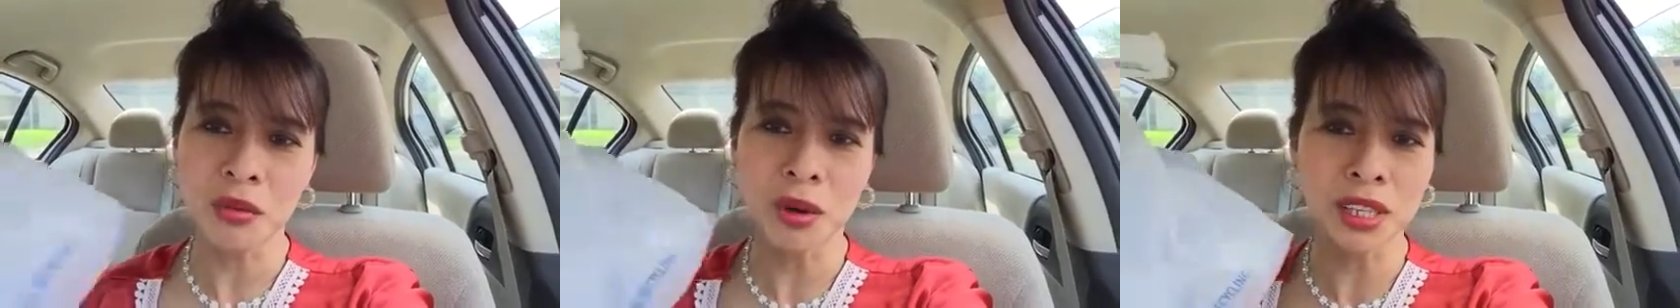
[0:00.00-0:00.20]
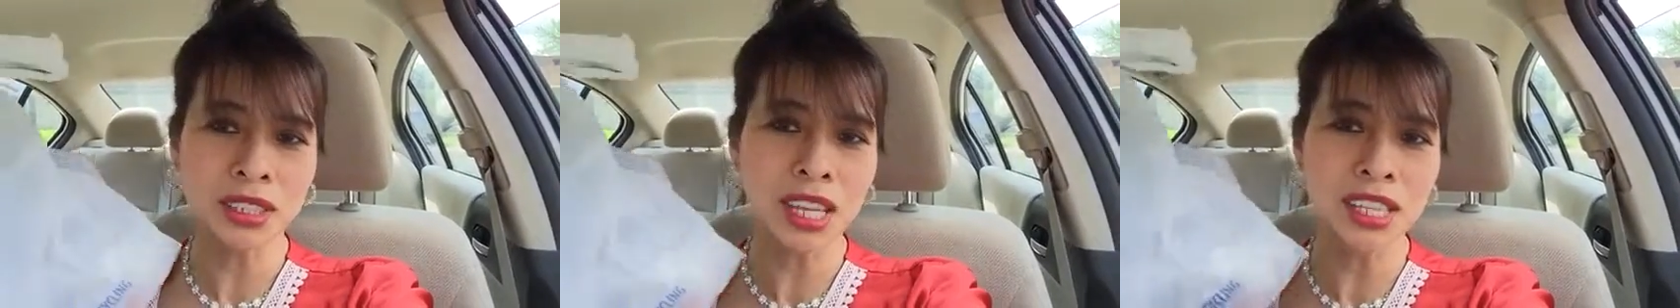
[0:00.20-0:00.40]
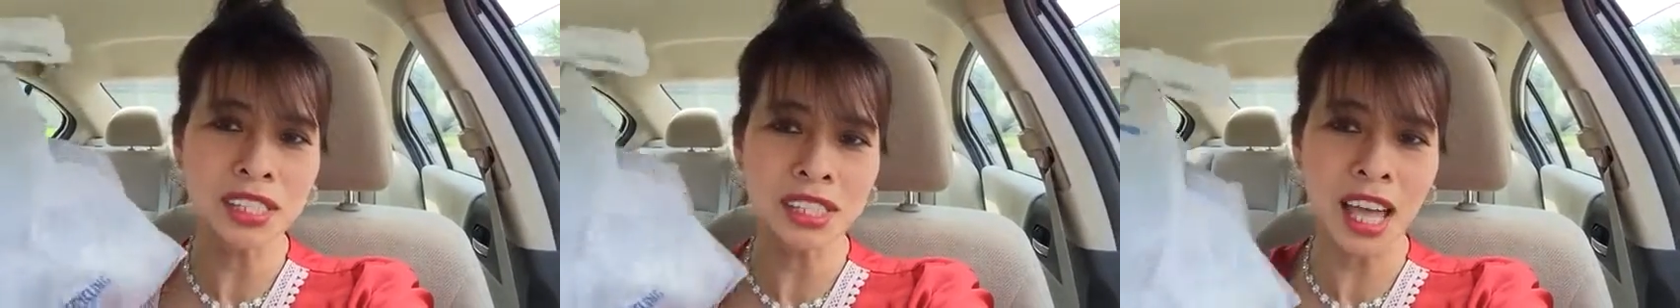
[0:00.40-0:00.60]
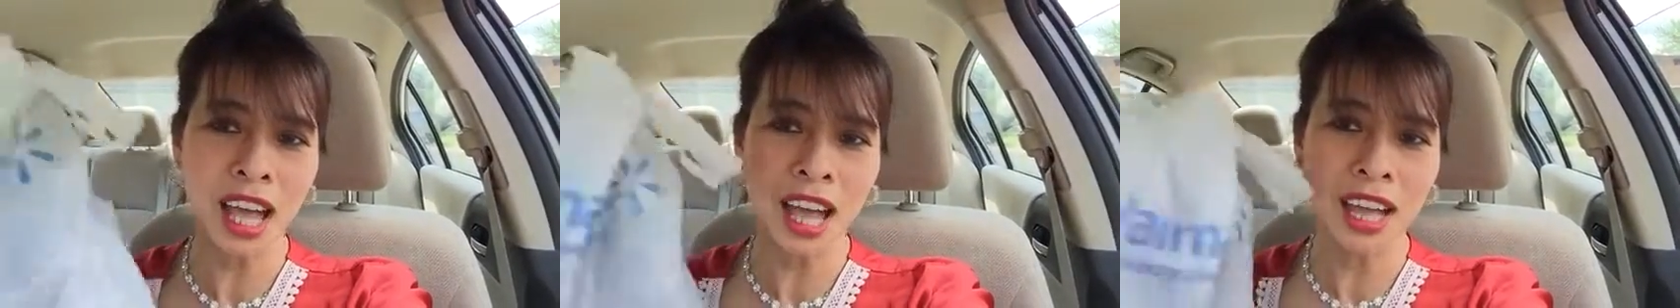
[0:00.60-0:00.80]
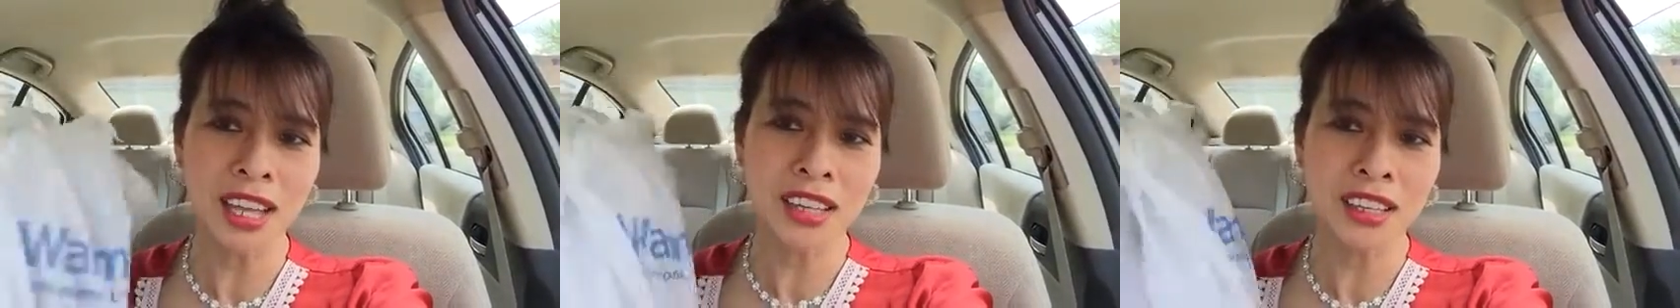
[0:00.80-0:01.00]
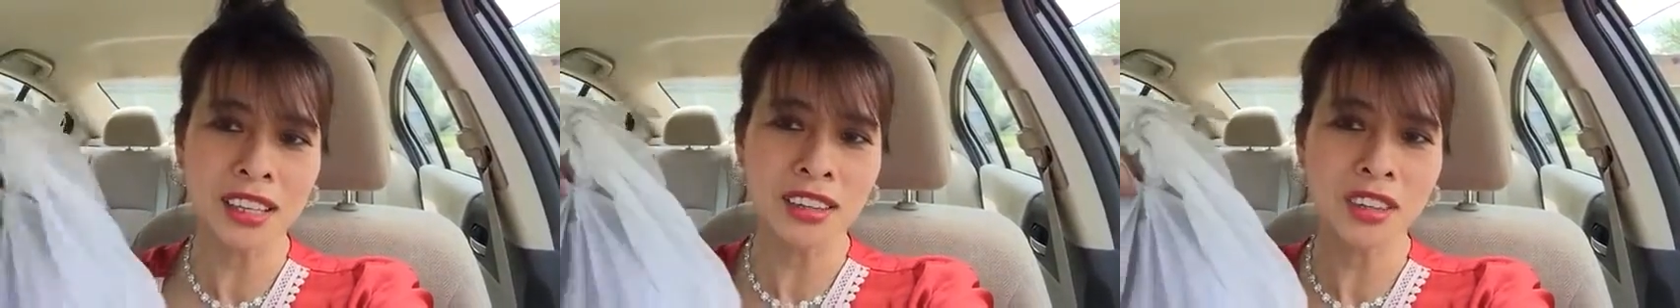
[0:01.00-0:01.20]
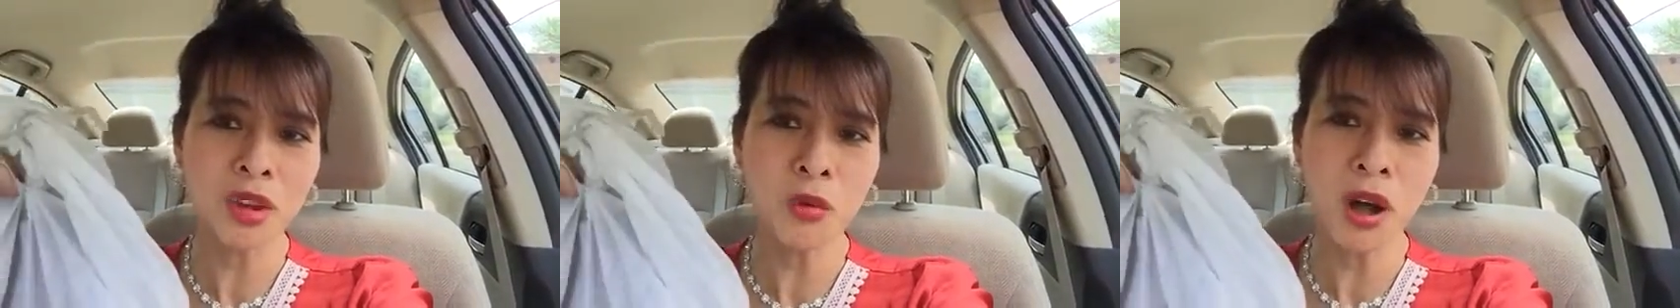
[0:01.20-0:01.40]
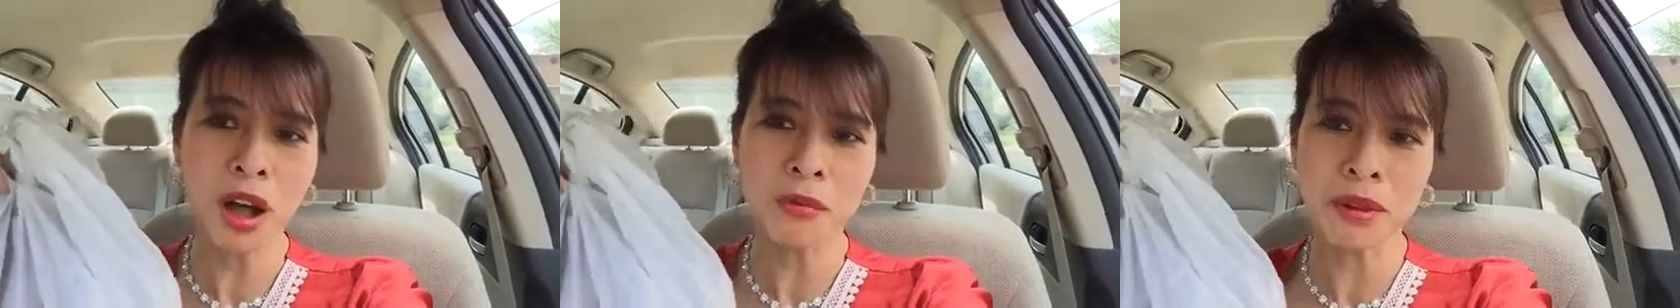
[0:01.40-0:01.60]
what's inside
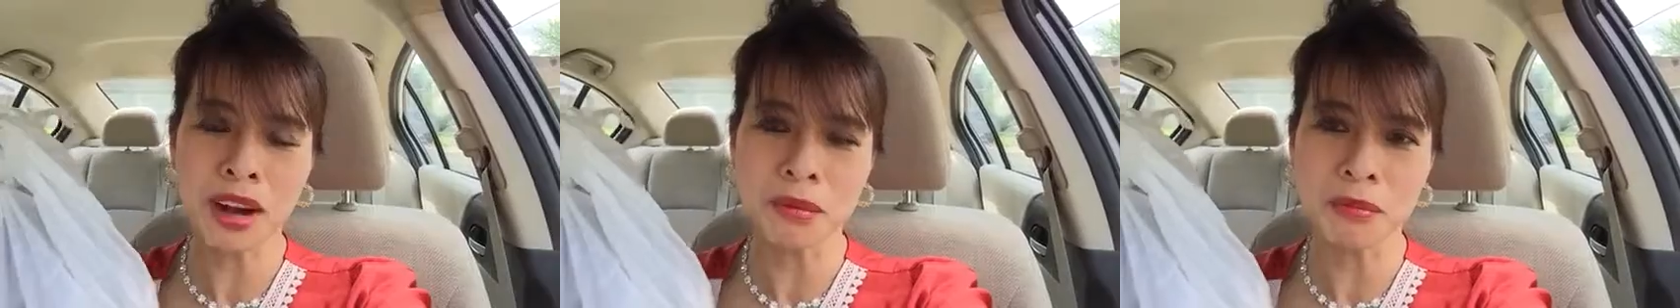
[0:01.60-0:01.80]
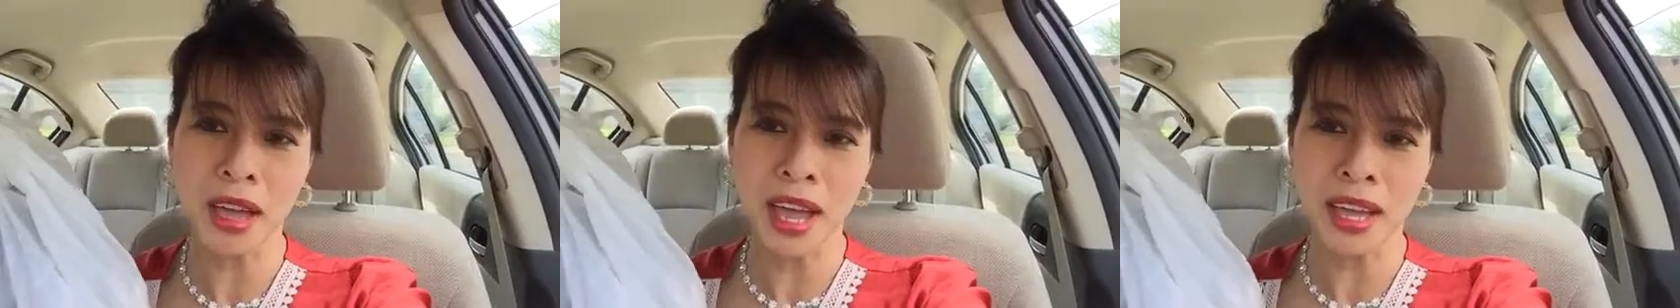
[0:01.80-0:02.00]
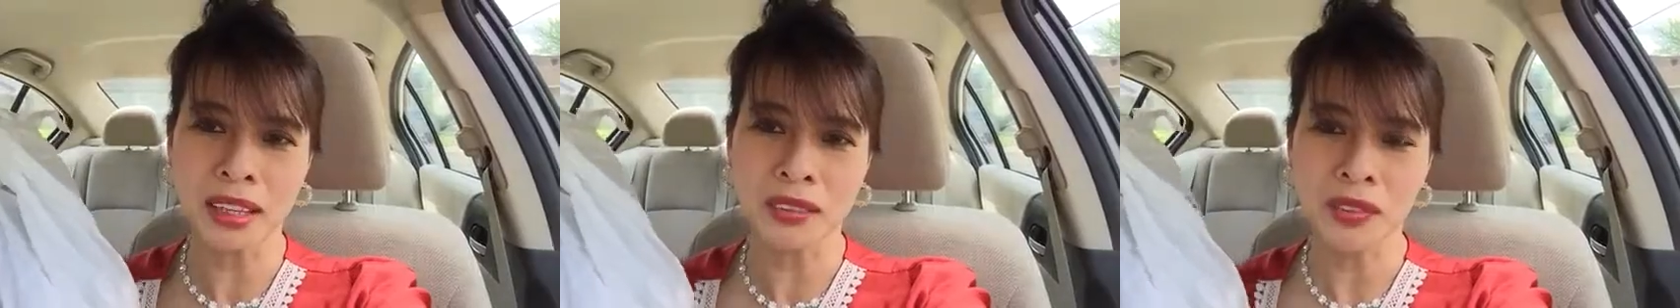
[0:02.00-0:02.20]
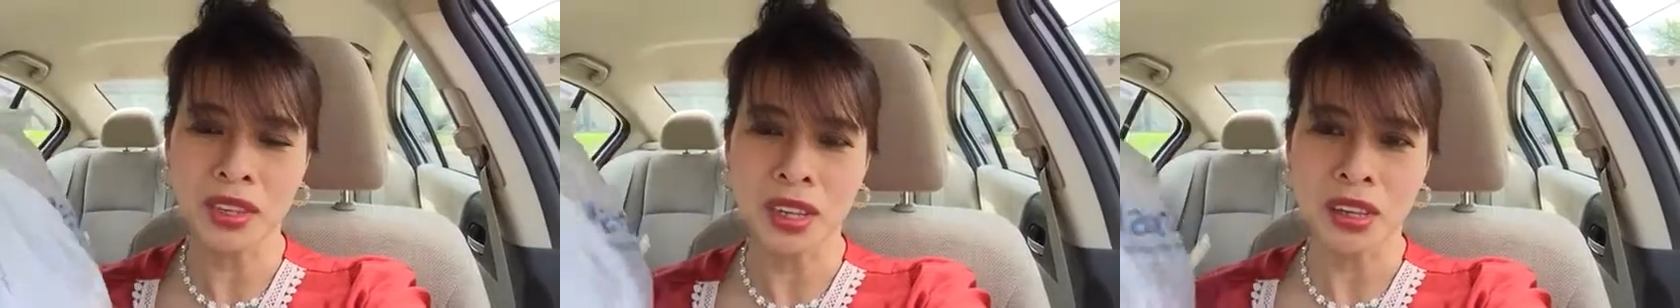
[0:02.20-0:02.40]
the Walmart bag.